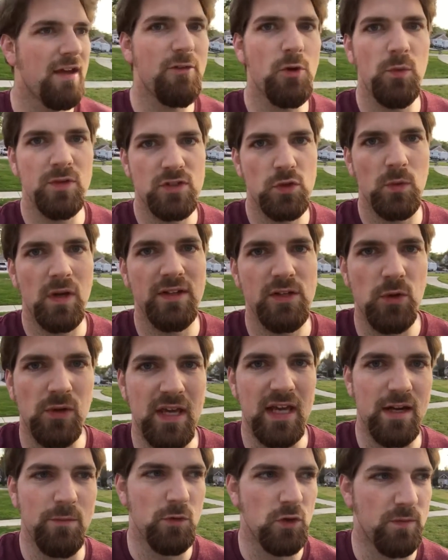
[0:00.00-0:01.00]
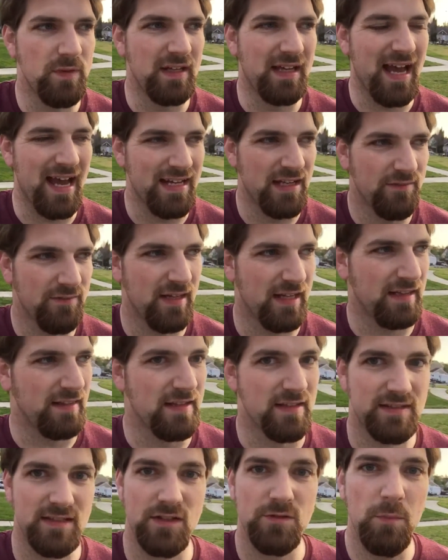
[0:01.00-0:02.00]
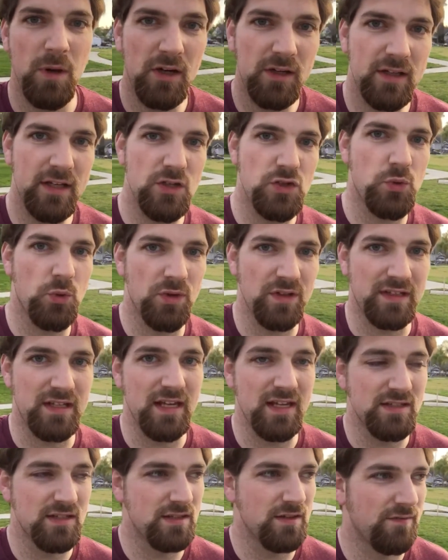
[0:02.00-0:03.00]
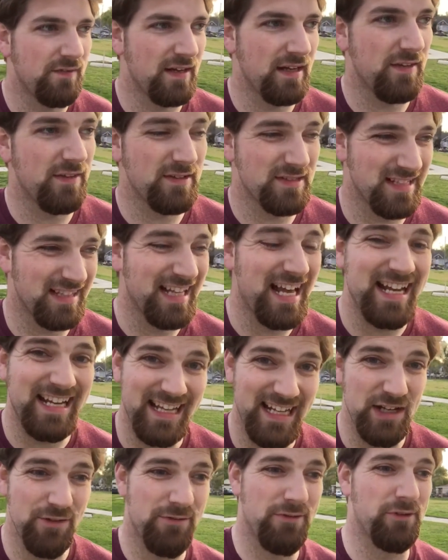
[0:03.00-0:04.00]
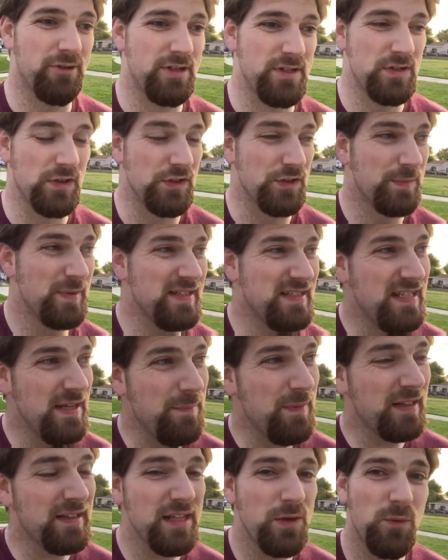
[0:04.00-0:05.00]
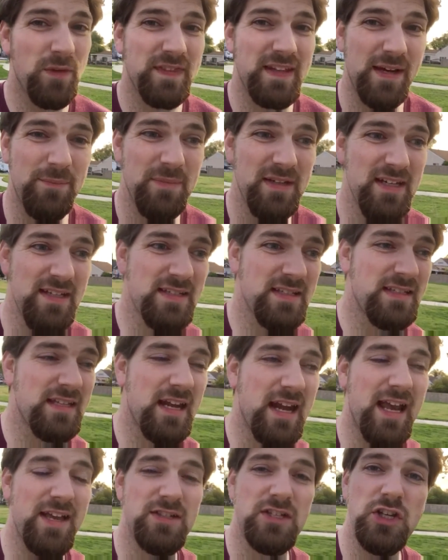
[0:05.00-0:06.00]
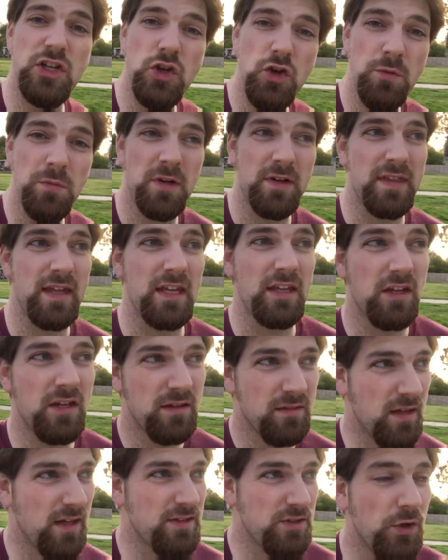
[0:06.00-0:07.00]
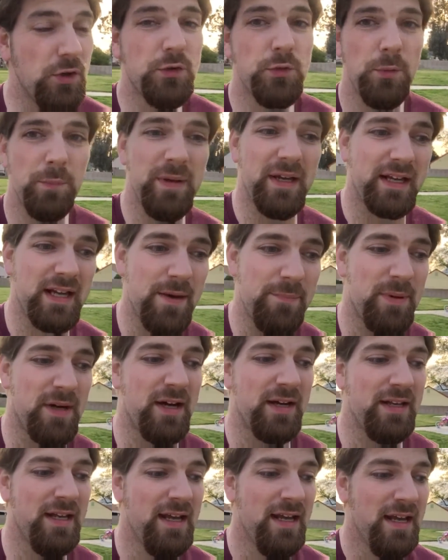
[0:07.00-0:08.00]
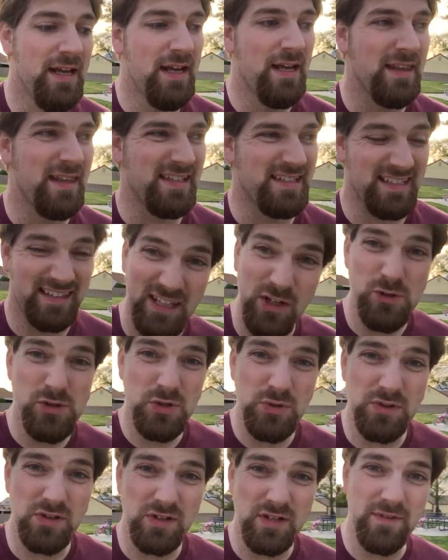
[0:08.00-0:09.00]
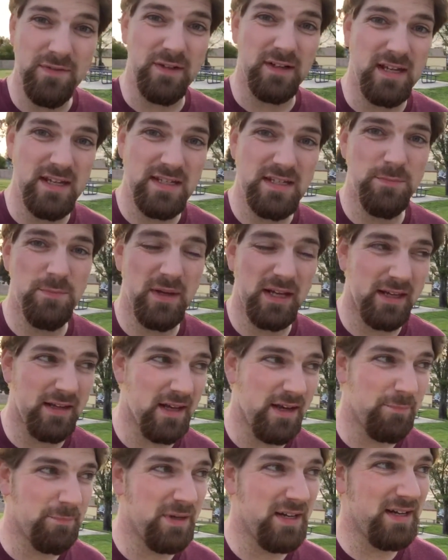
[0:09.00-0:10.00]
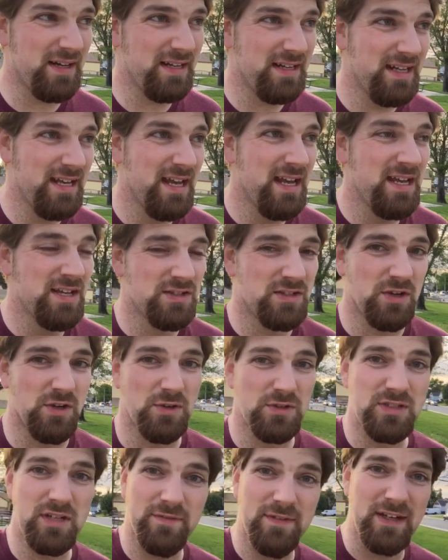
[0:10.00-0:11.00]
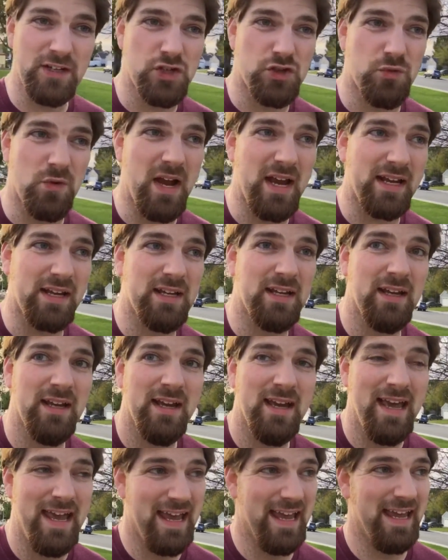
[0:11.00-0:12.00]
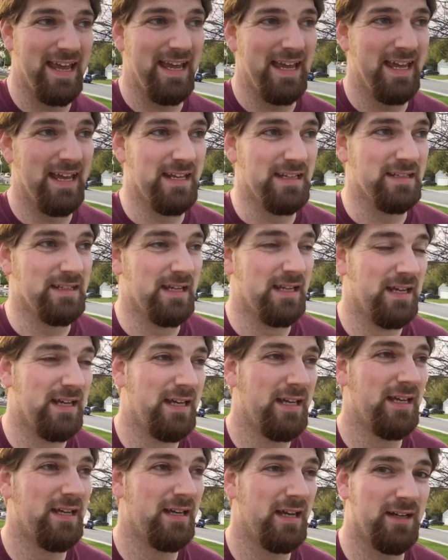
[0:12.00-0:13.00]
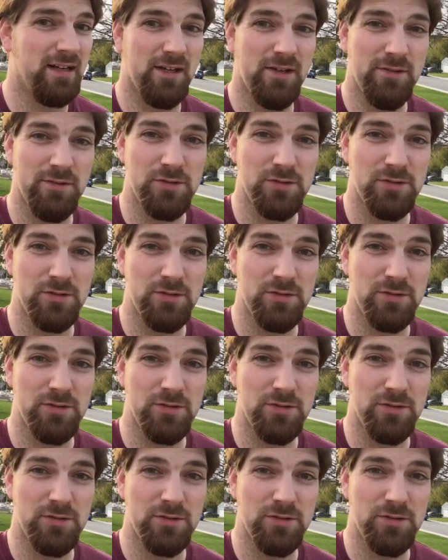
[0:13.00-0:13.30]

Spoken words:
Every once in a while you get a movie kind of like this. It's marketed toward kids and you find out there's a lot in it for adults. But typically what that means is that it has humor that adults will pick up on that's a little too dirty for kids to pick up on. So stuff like Shrek and I don't know,